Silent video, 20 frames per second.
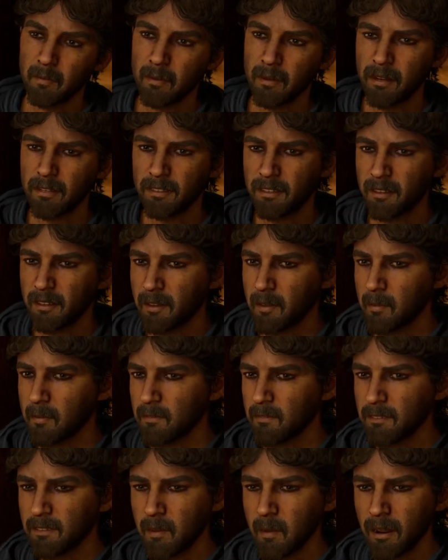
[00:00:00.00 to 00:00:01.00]
at the Leich
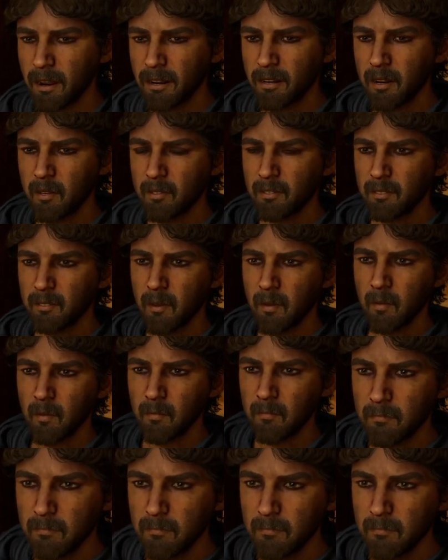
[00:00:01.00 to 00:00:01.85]
Vila garrison.